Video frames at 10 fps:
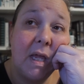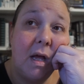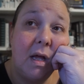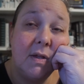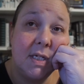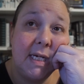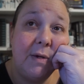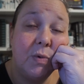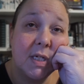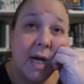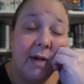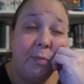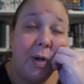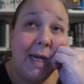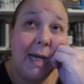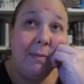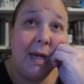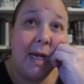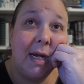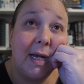The scene was kind of breaking
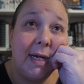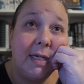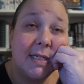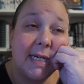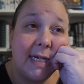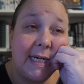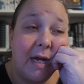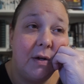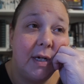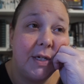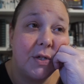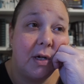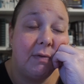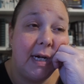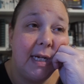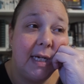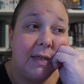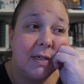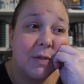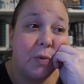me, and I sat down and I started writing
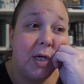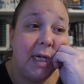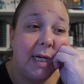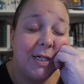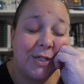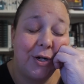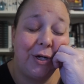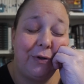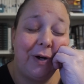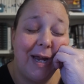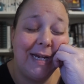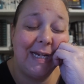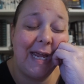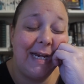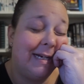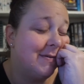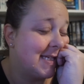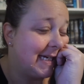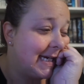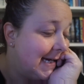again this morning, and I started crying again, and I
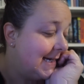was like,